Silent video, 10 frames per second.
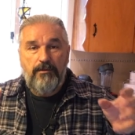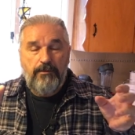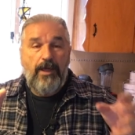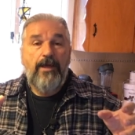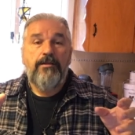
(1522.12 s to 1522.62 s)

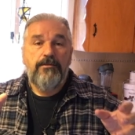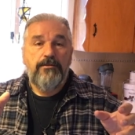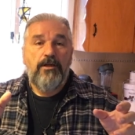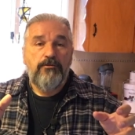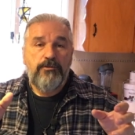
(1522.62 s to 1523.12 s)
That
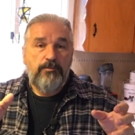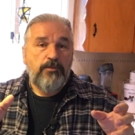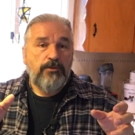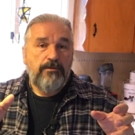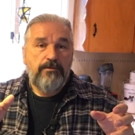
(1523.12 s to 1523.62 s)
is how
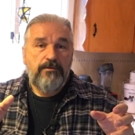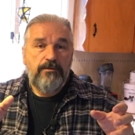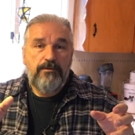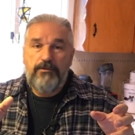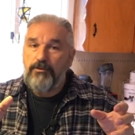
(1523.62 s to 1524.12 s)
simple
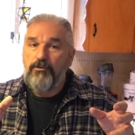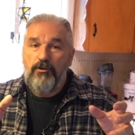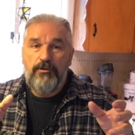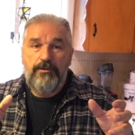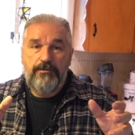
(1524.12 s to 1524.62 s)
this
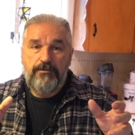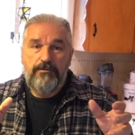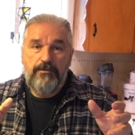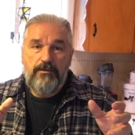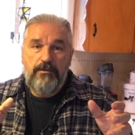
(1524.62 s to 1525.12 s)
all is.
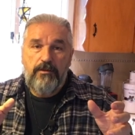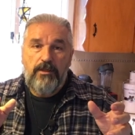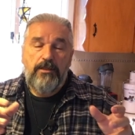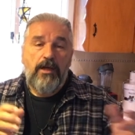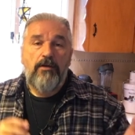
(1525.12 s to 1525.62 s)

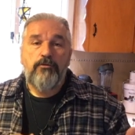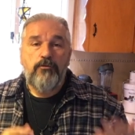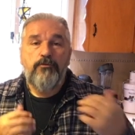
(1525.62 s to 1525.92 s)
And how you